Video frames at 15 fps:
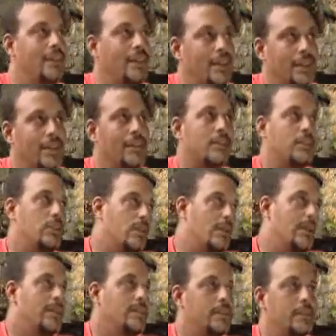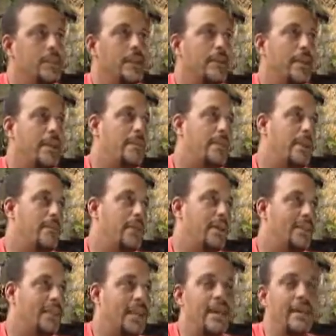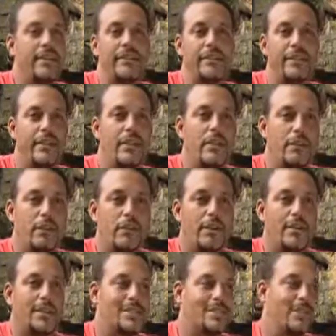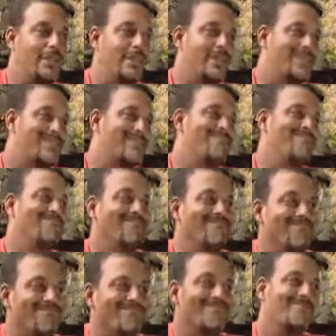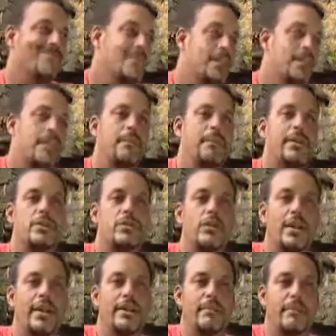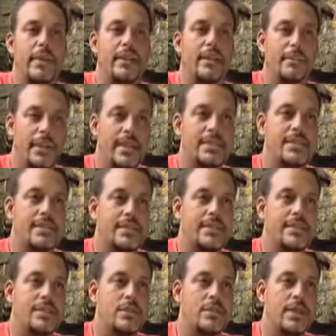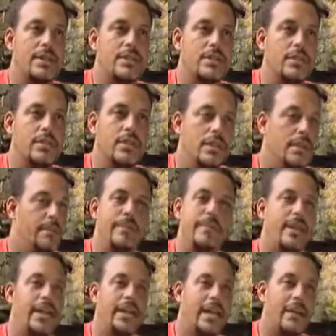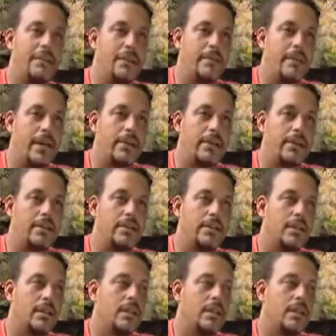Am I glad of the overall experience? Well, I'm going to try and make the best of the situation. I'm not happy about it.